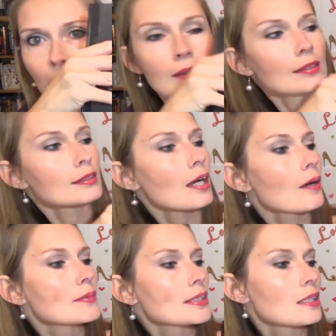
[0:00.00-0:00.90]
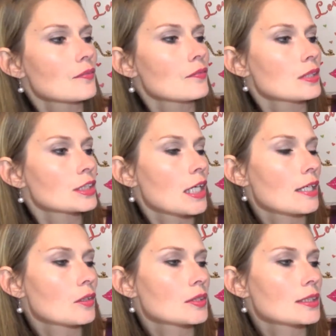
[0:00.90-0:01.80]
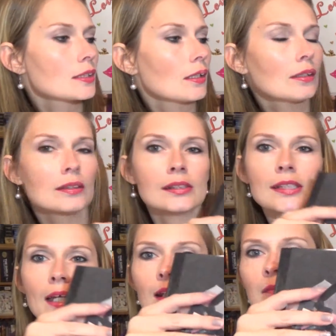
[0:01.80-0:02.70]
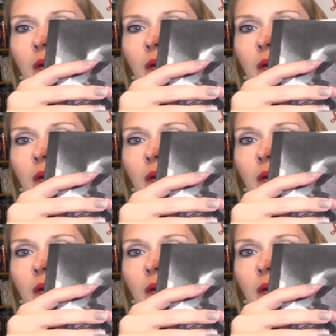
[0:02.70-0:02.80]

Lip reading: And the top set of shadows is called Day